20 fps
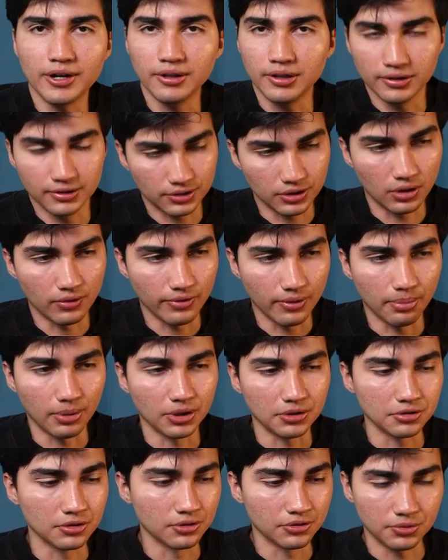away solve the
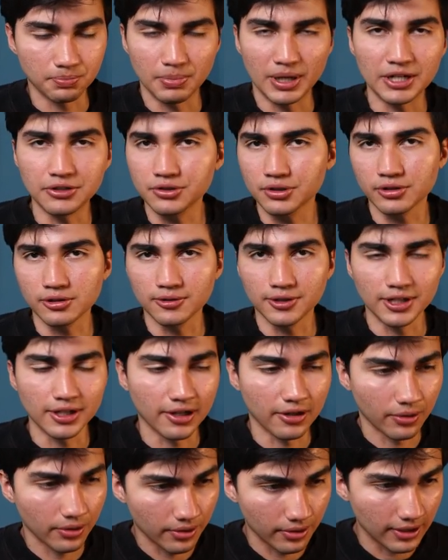puzzle by just
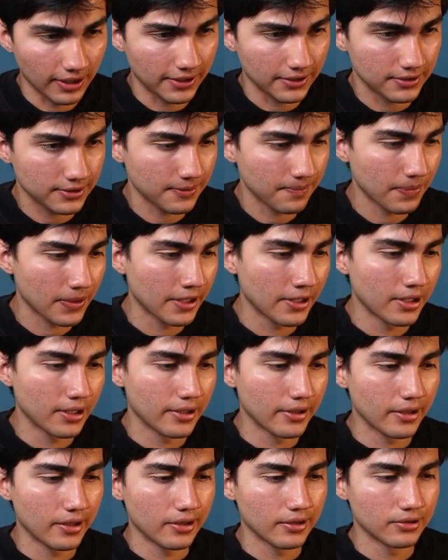looking at other lines.
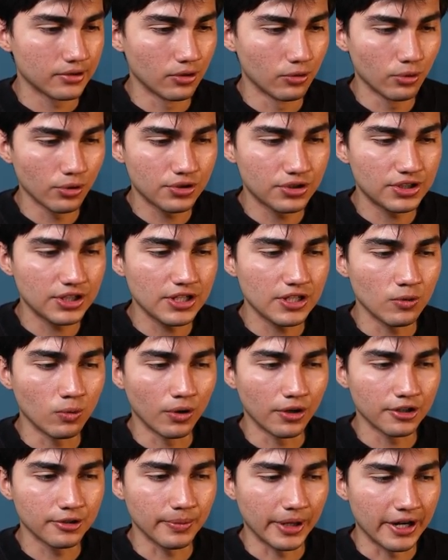So rook c
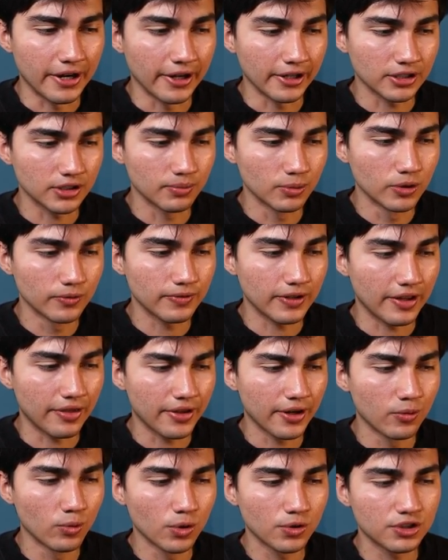e1 is my next move,
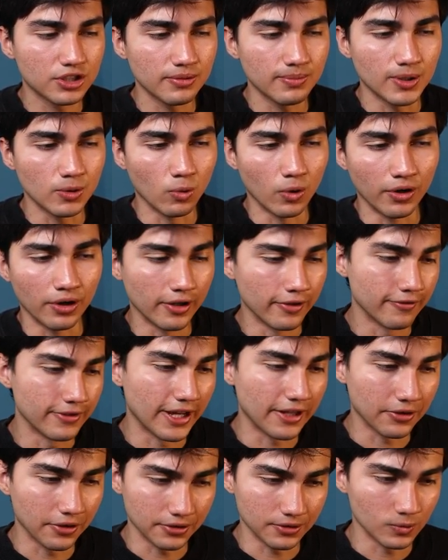and then rook c b1
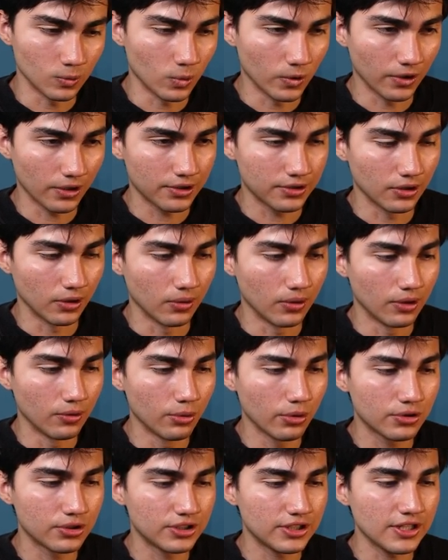if that doesn't work. So
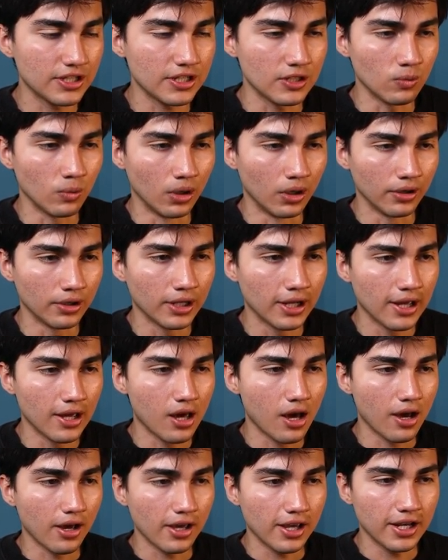rook c e1,
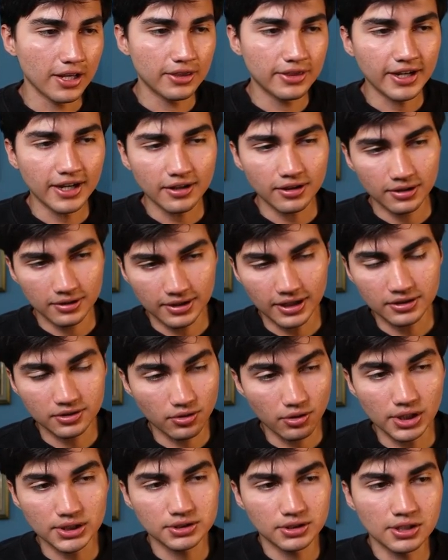it that
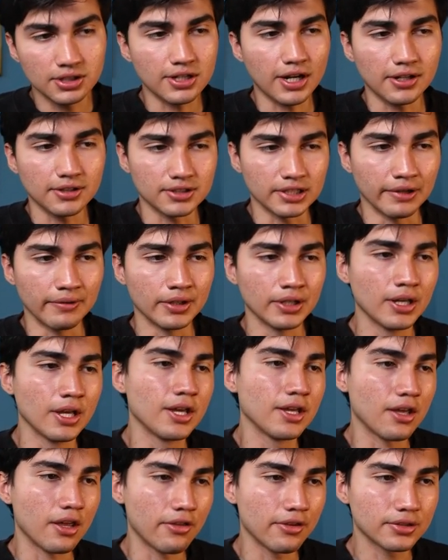That's threatening 97.
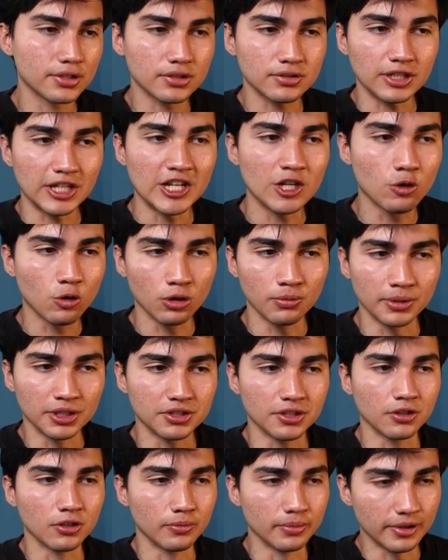This is equal
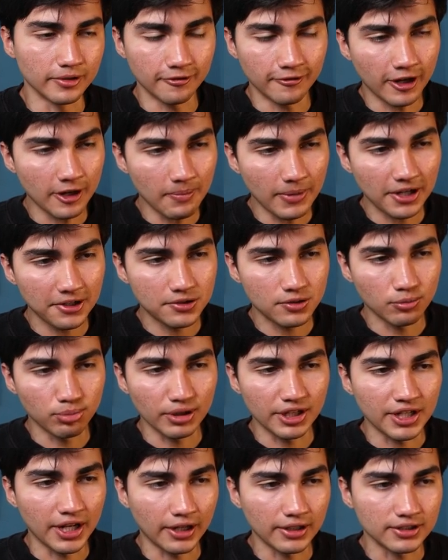material, but if I manage
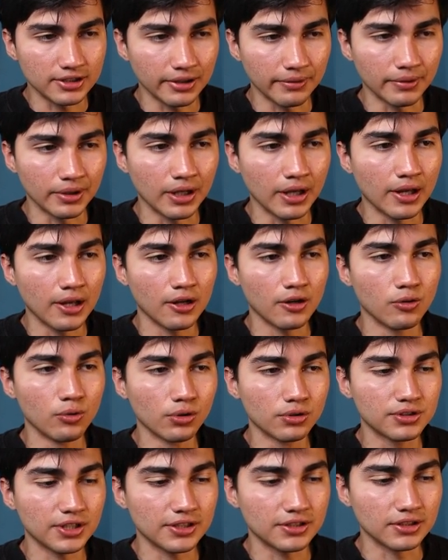to play 97,
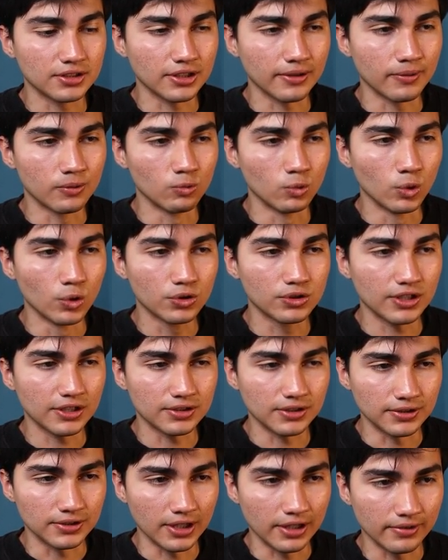rook takes e7, rook
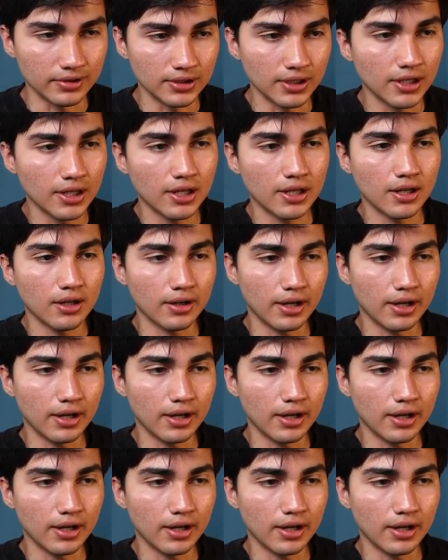takes e7,